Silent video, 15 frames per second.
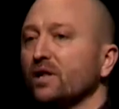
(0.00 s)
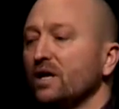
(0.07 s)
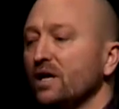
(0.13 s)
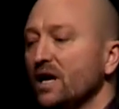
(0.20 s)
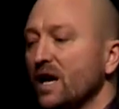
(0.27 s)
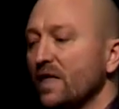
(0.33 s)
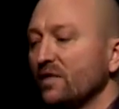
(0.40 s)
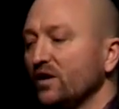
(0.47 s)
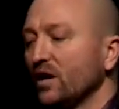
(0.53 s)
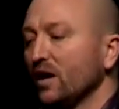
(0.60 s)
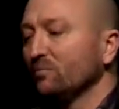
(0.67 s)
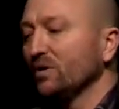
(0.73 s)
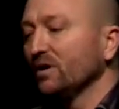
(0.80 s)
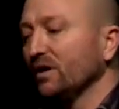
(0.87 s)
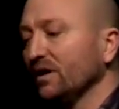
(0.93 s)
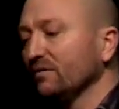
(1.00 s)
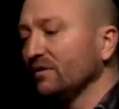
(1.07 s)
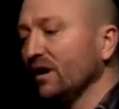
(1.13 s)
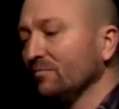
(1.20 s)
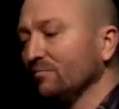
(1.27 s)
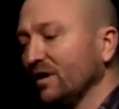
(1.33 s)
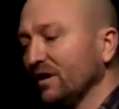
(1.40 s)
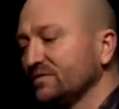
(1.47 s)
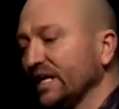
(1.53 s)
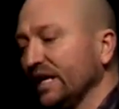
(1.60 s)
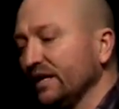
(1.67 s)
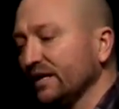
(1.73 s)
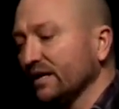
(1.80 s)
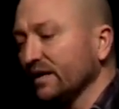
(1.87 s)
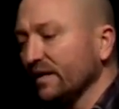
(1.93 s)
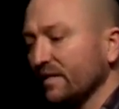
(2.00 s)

in the number of data and the